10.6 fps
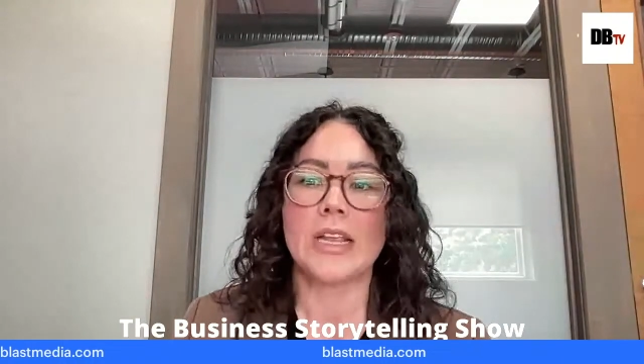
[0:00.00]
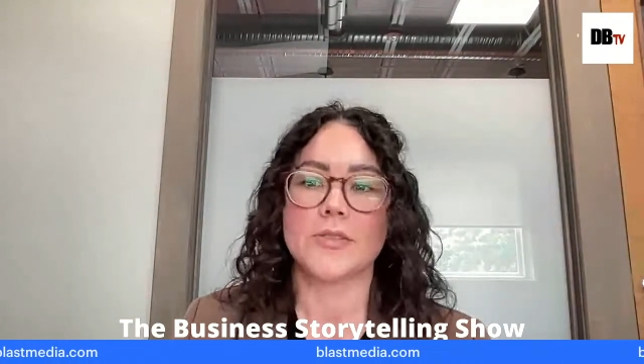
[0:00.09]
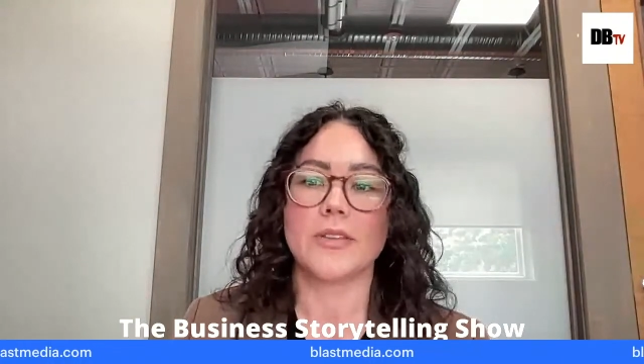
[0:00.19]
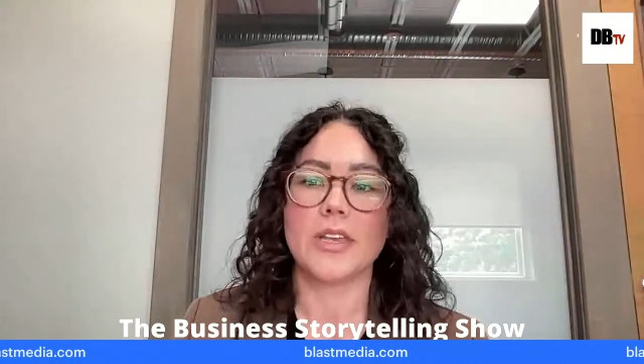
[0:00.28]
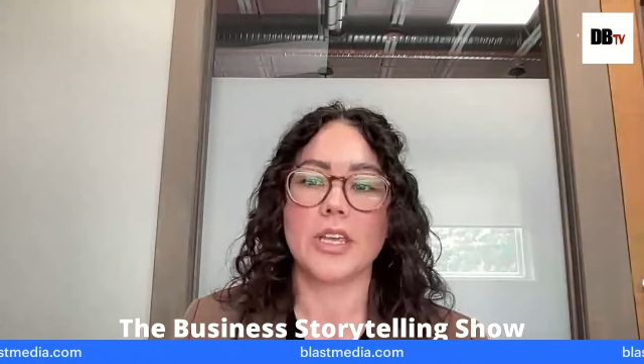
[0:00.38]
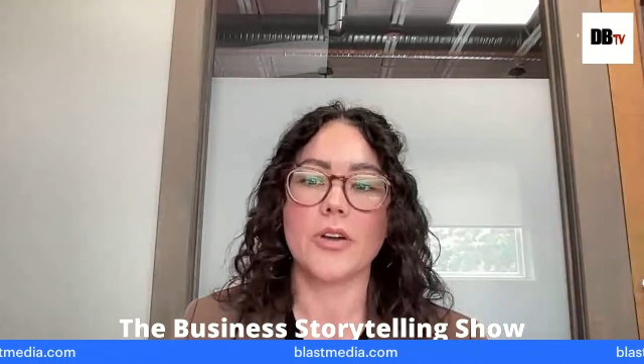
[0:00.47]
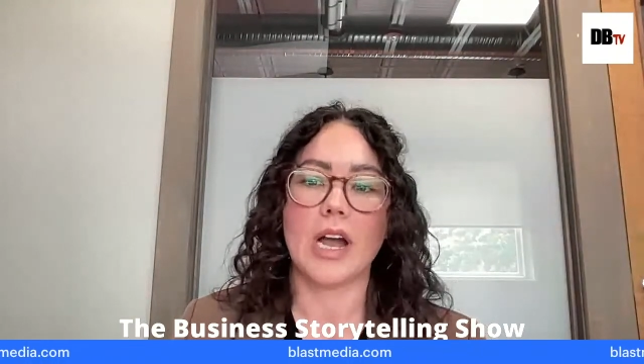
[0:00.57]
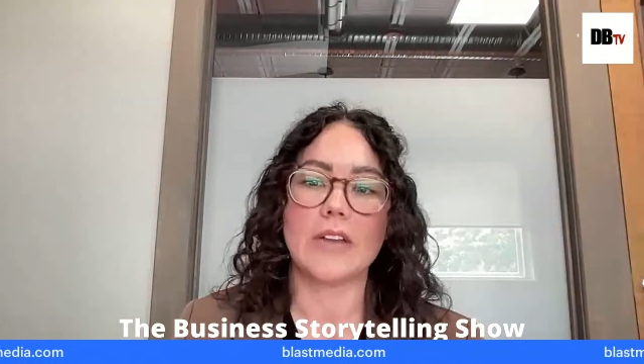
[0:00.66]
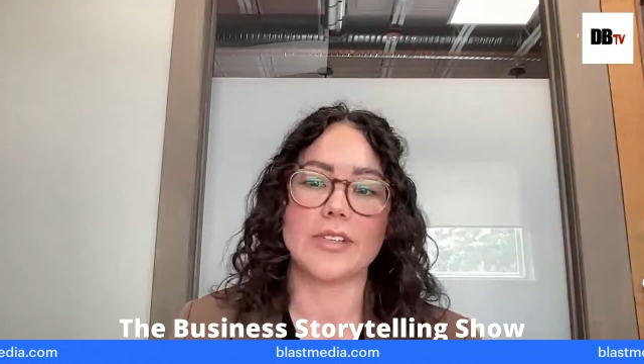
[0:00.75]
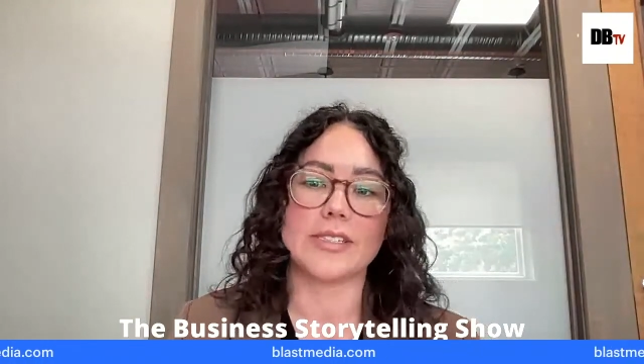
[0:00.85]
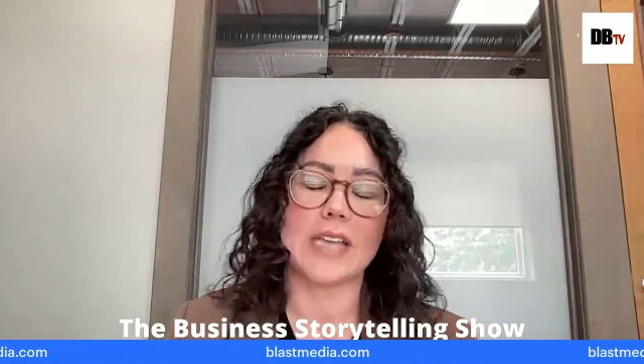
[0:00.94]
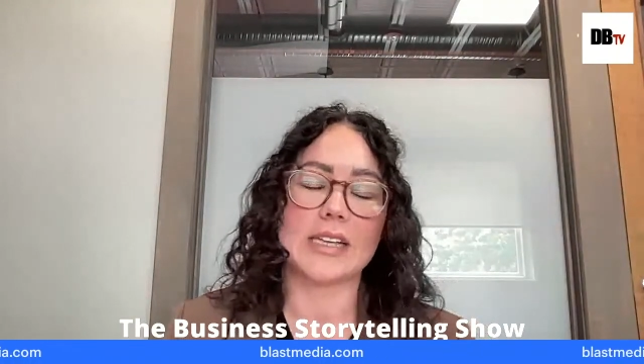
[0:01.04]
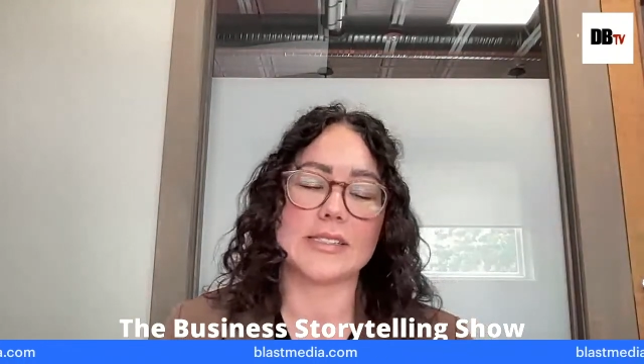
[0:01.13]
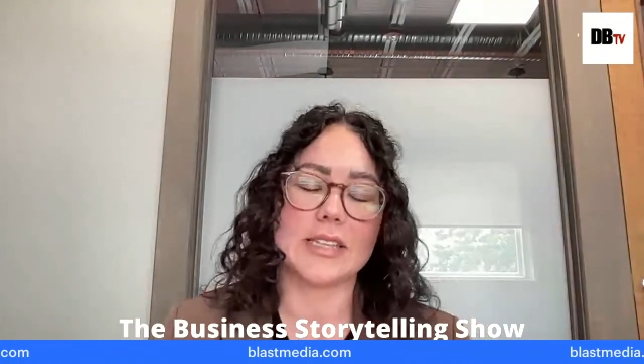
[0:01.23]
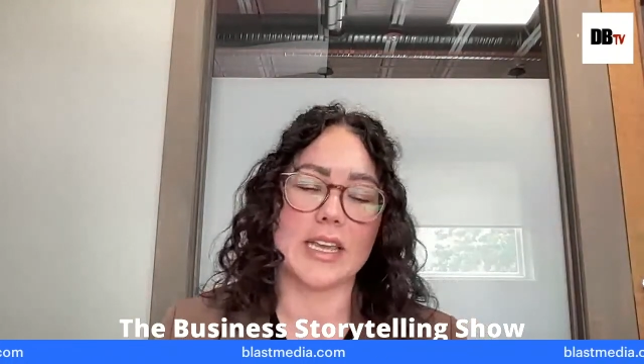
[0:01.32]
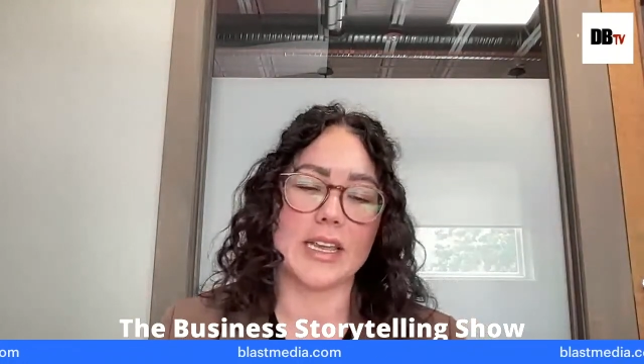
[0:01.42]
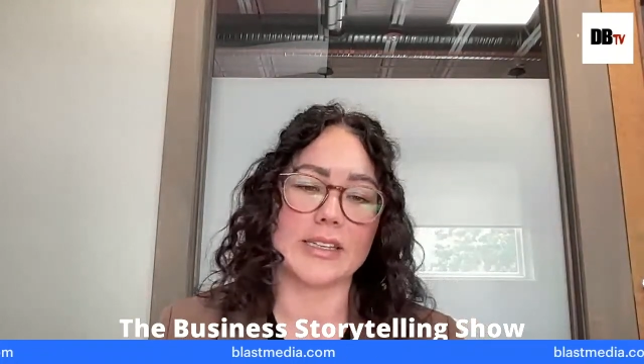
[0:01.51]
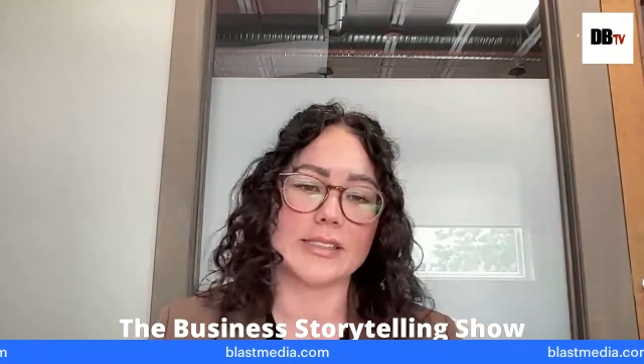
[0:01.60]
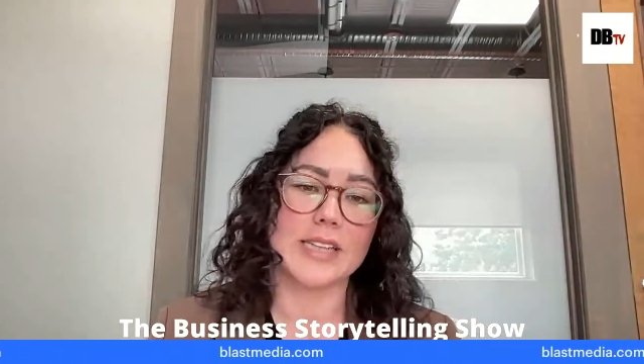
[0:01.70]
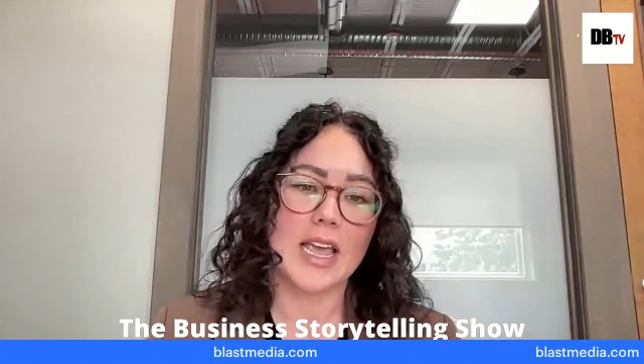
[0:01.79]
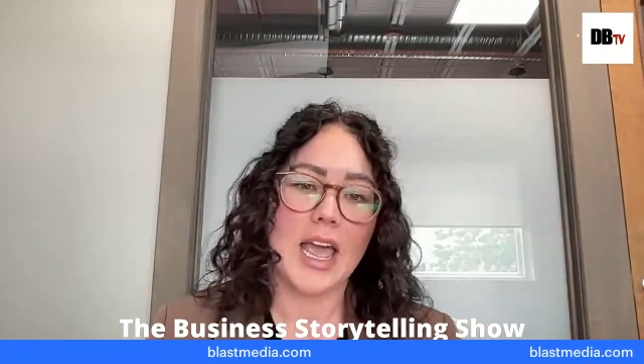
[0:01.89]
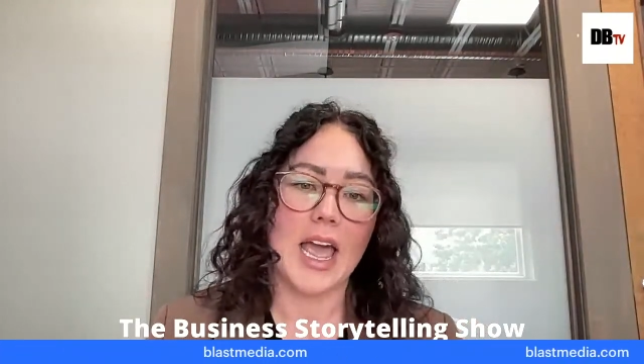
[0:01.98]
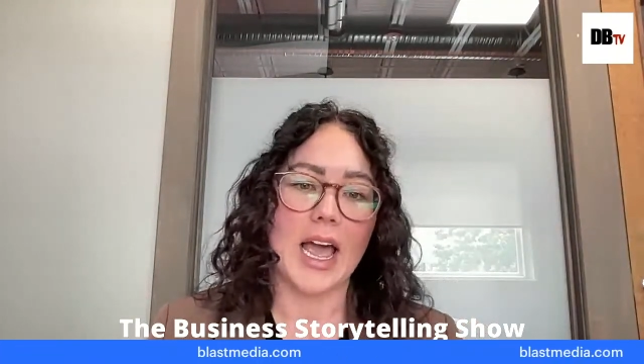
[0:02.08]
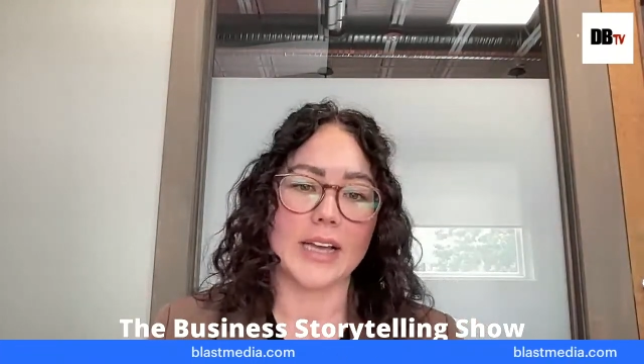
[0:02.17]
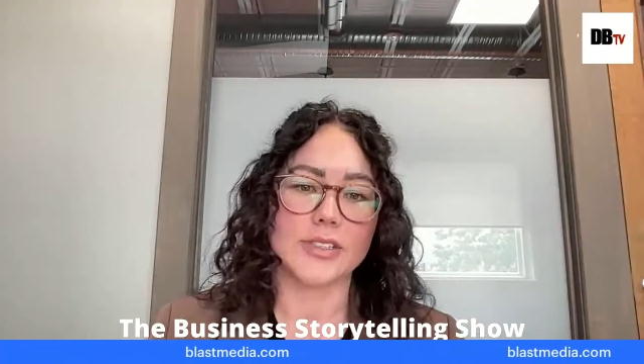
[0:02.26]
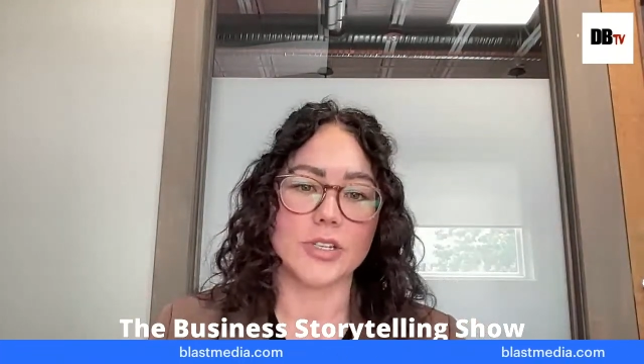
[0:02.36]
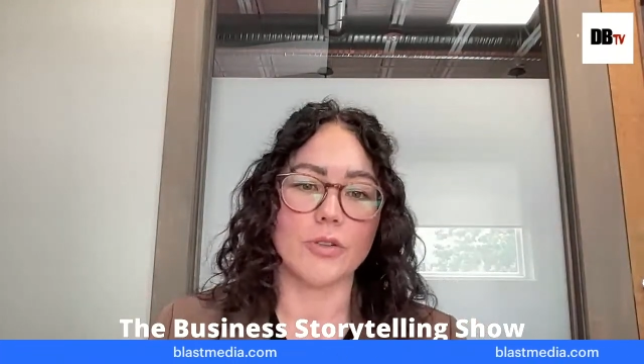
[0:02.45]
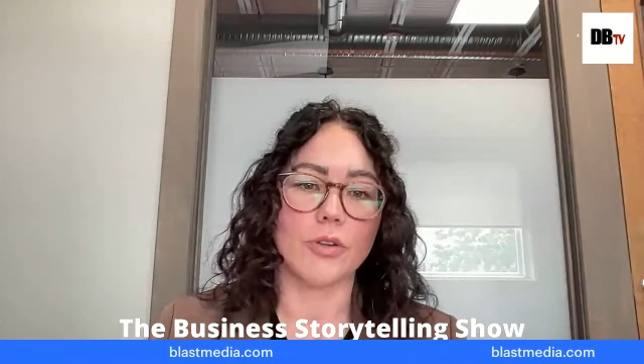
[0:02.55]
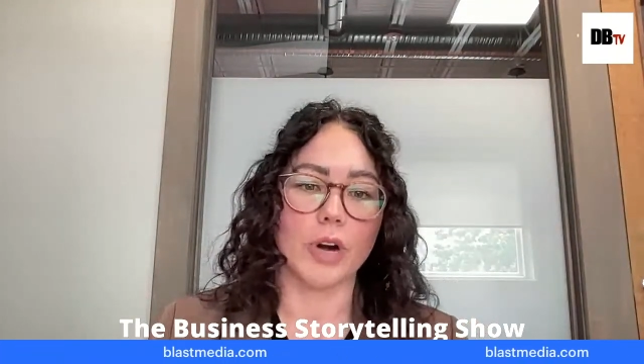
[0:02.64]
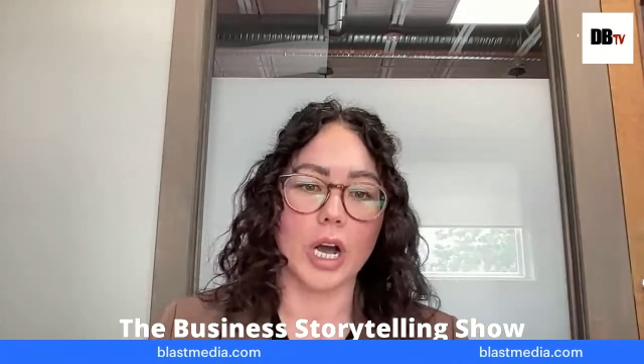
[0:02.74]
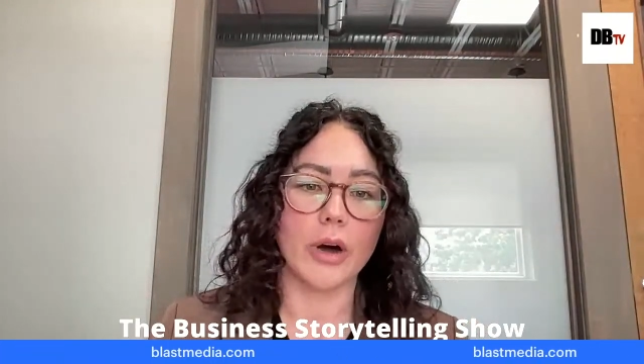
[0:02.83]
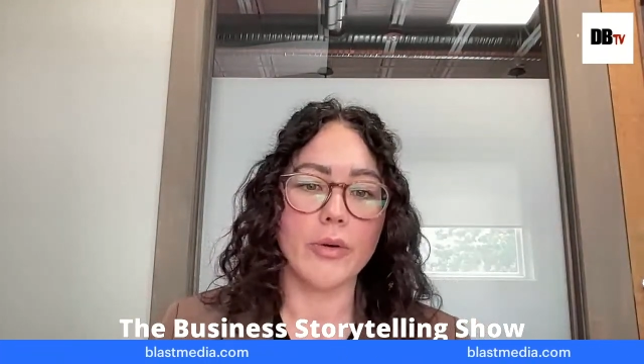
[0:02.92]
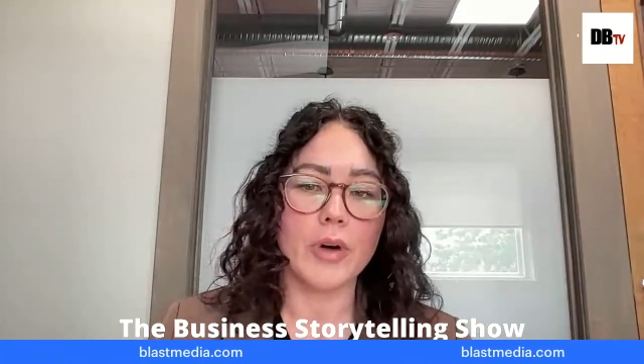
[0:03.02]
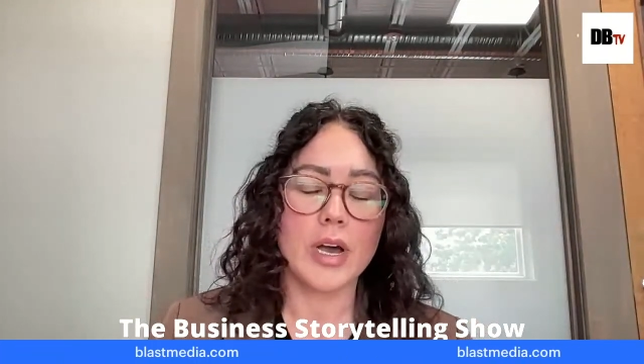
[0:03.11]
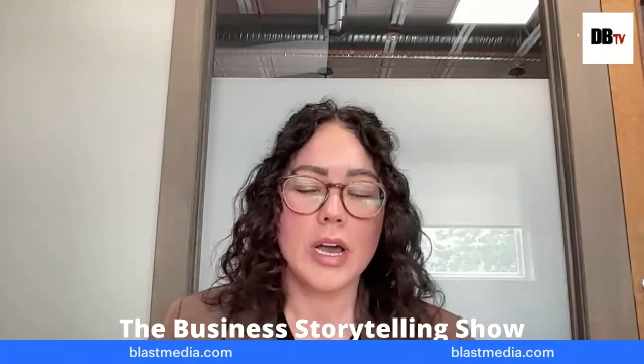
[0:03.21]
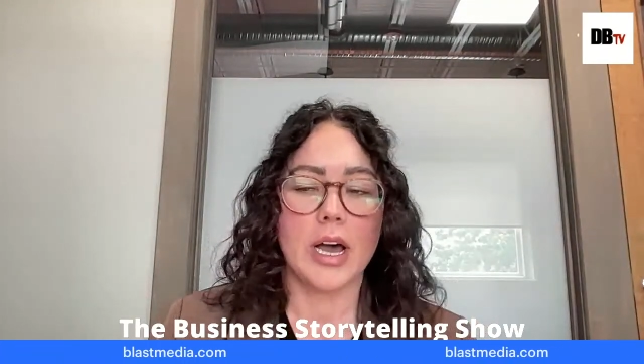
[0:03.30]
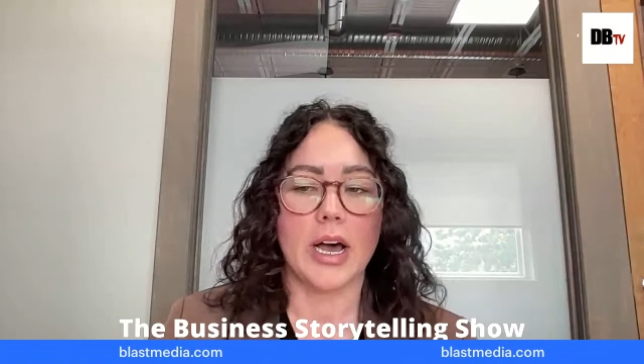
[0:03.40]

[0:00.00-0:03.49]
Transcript: so i think you kind of assess things as you grow